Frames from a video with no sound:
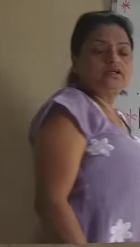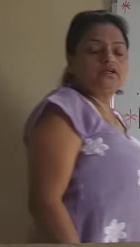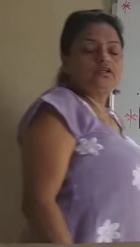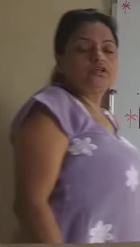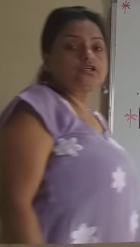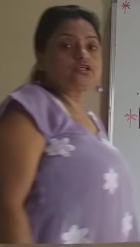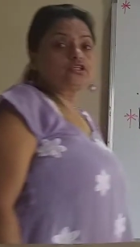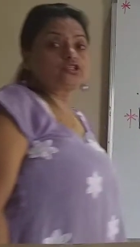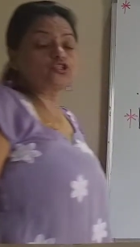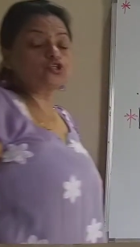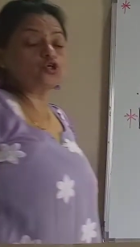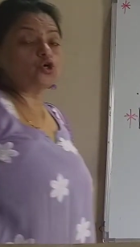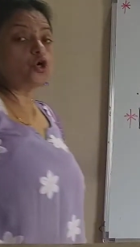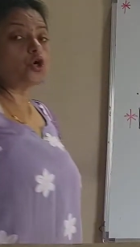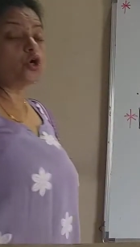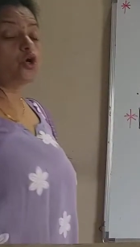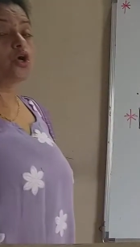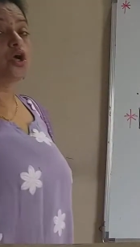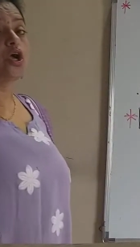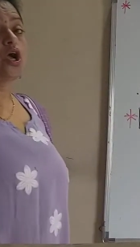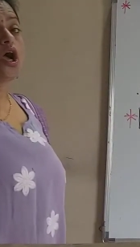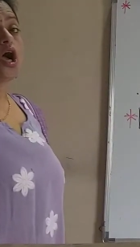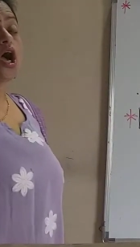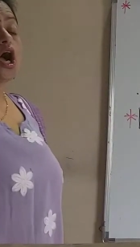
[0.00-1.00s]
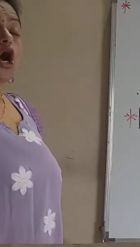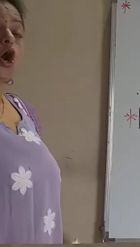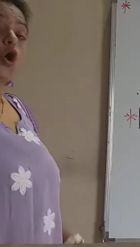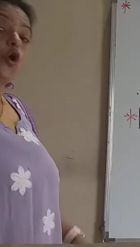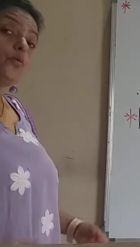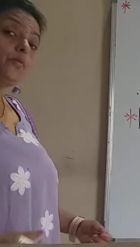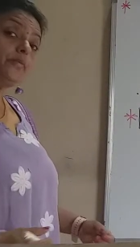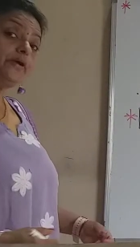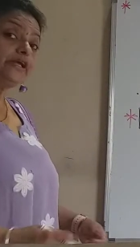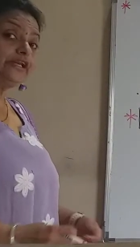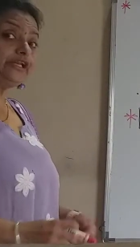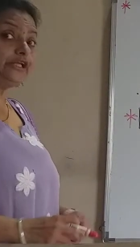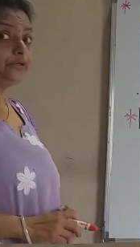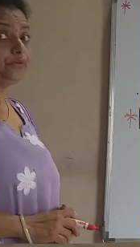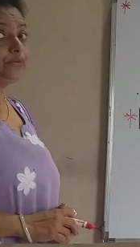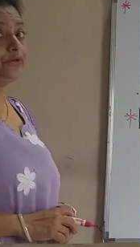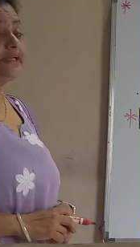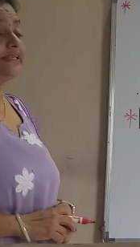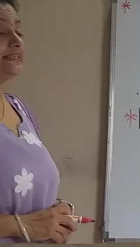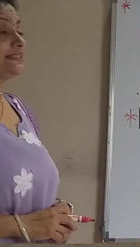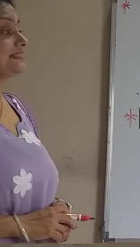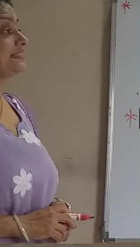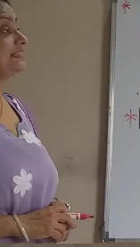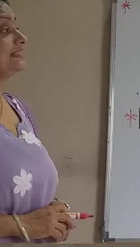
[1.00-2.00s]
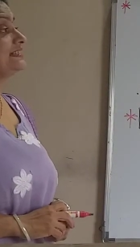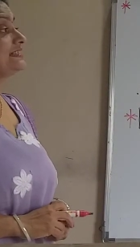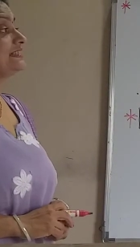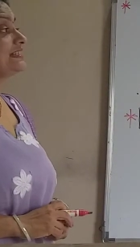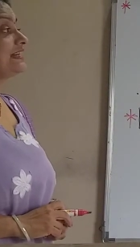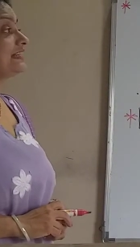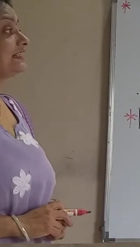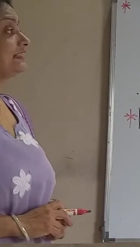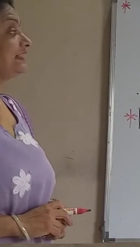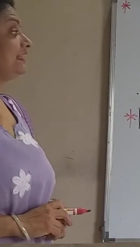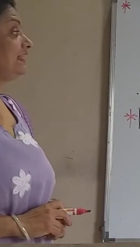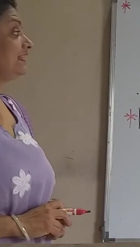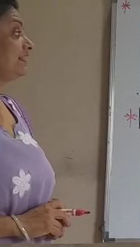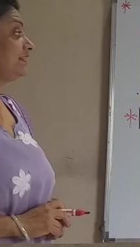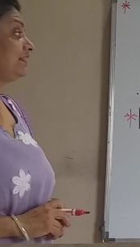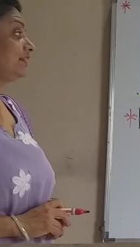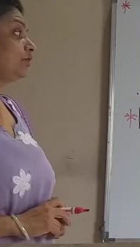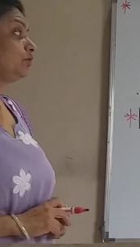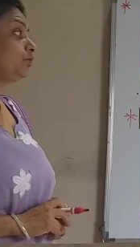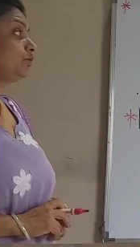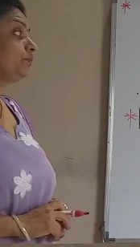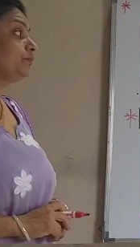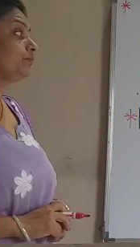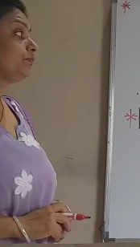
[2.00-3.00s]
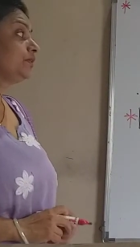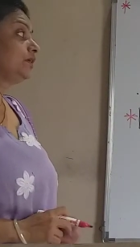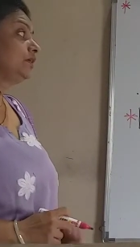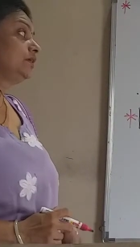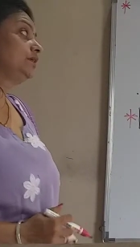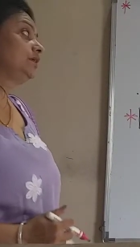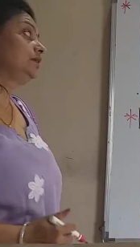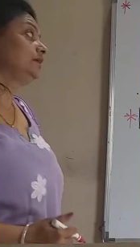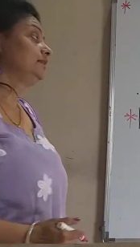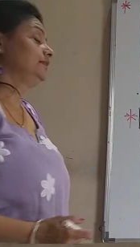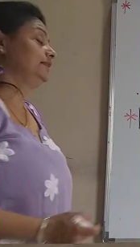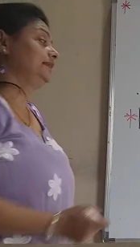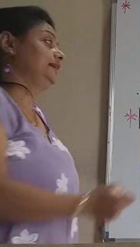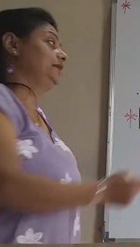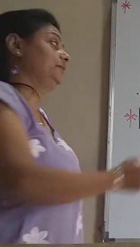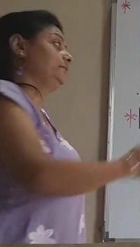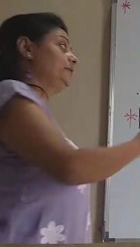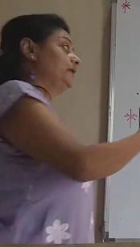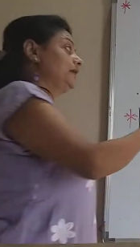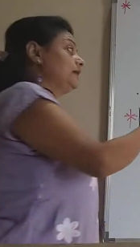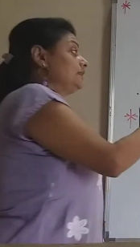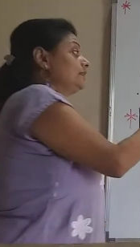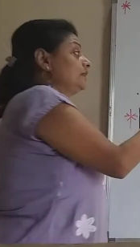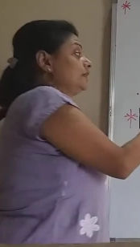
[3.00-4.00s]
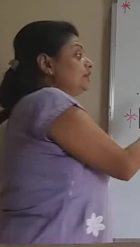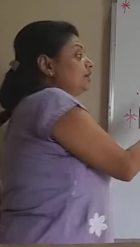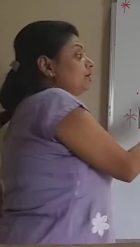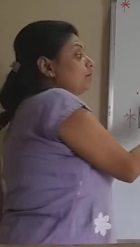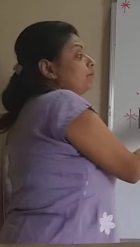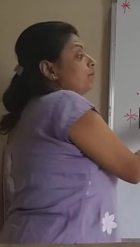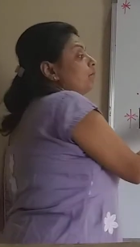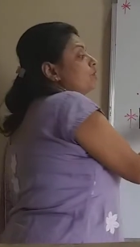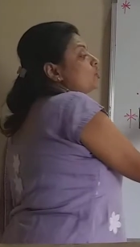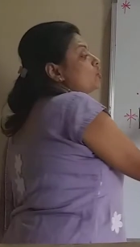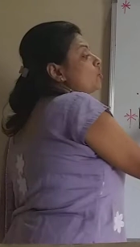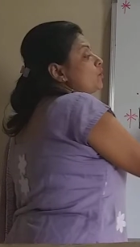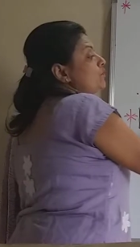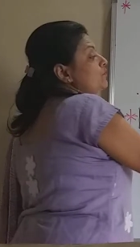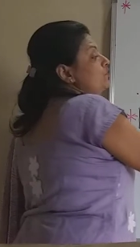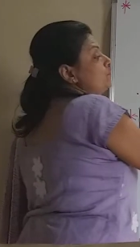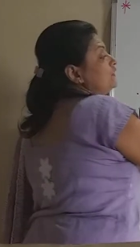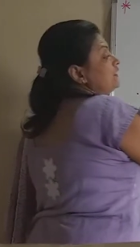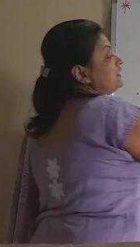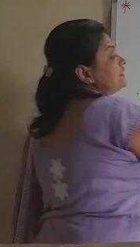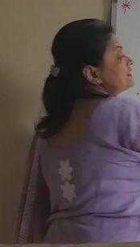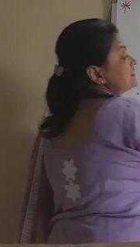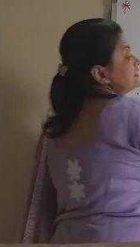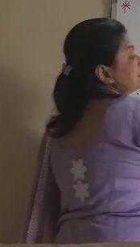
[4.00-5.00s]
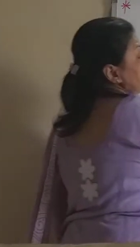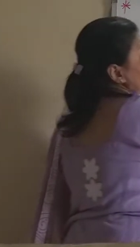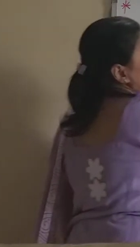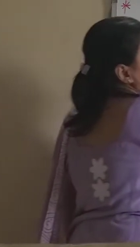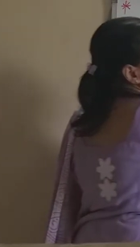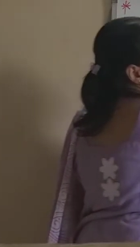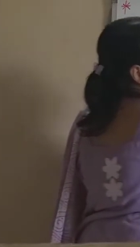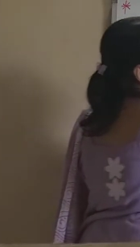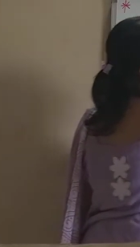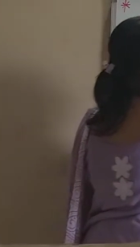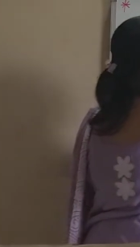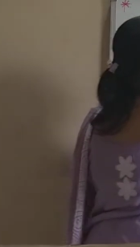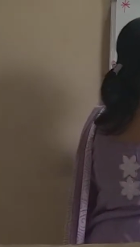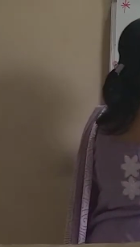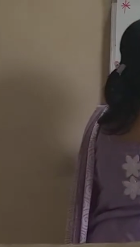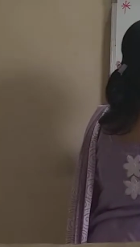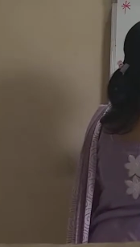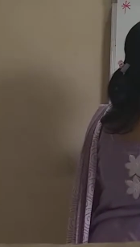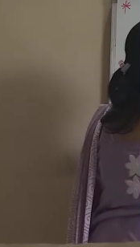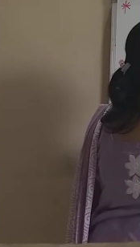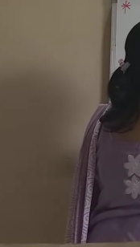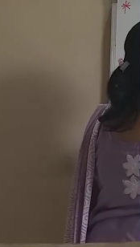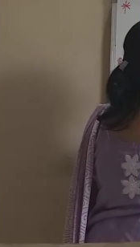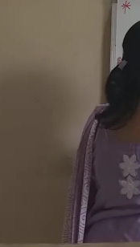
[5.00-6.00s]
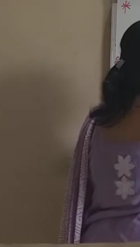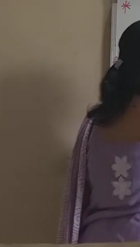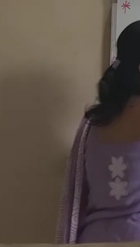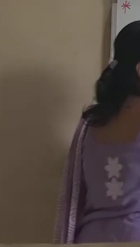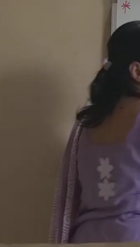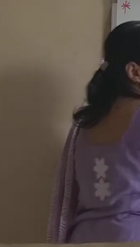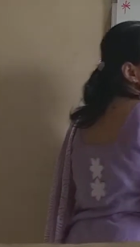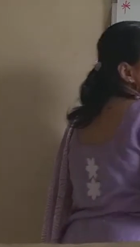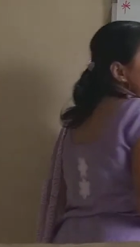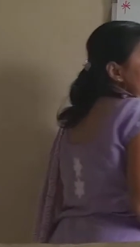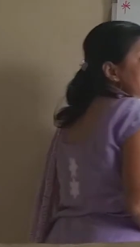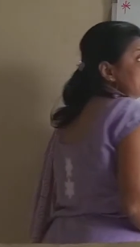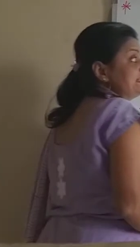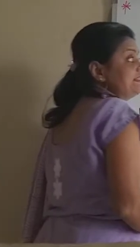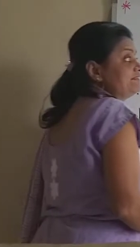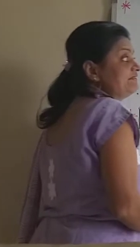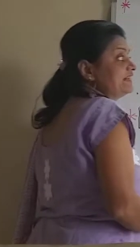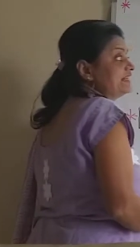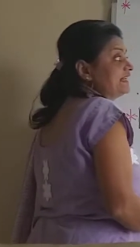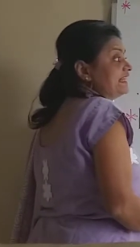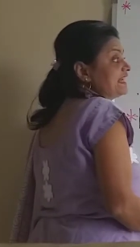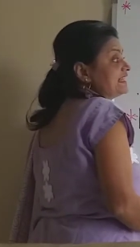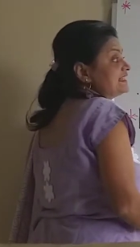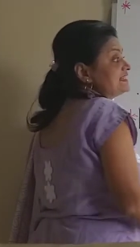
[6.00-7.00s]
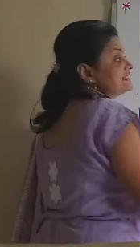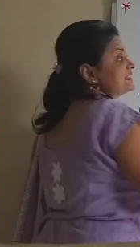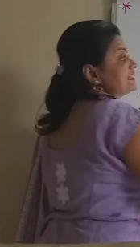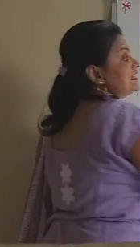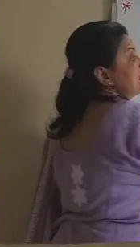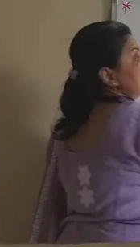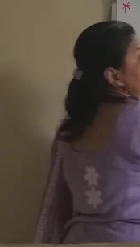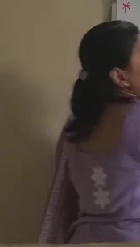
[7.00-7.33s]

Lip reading: So how many unit cells are there now? Therefore the number of unit cells present in x gram is given as